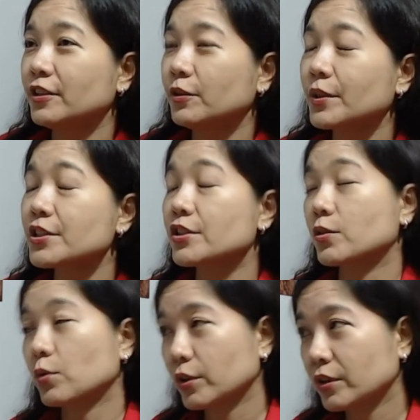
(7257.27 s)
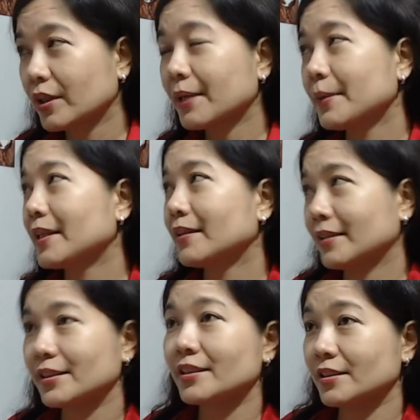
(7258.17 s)
which is good. I mean,
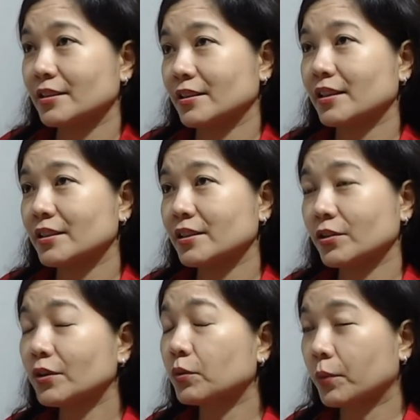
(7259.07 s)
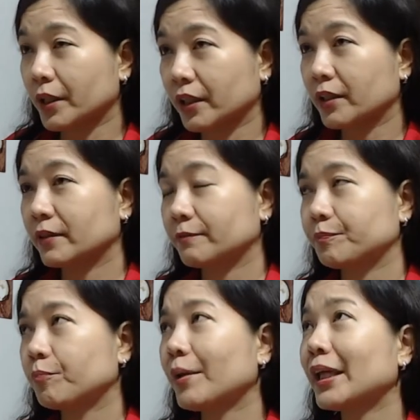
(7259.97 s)
it, it's it's good work.
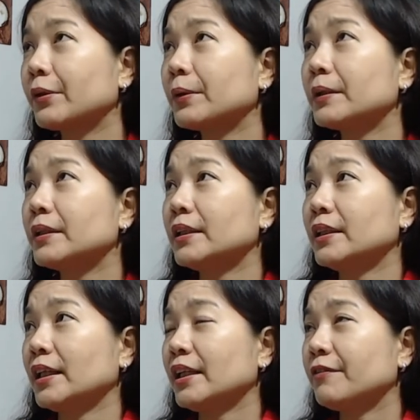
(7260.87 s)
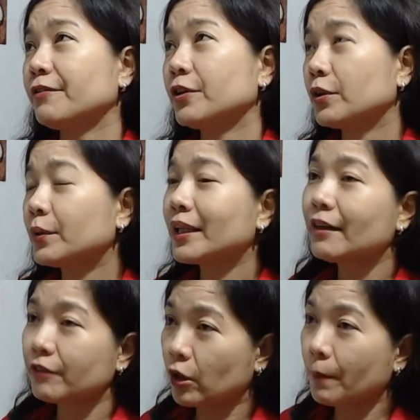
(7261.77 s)
Pero mm-hmm. if you don't
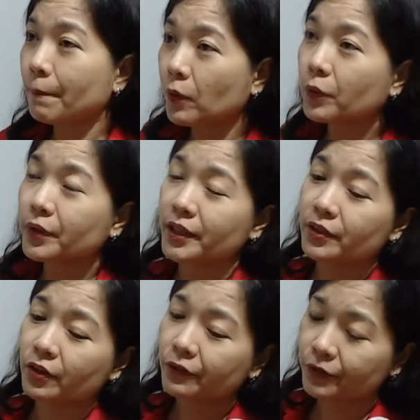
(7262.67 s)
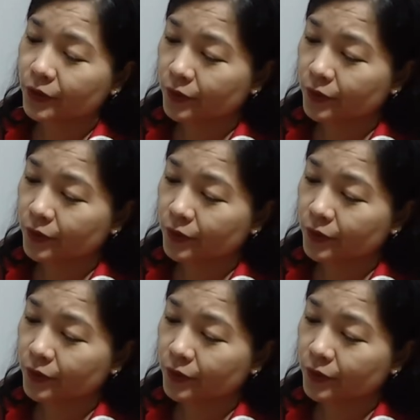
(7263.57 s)
have a component of your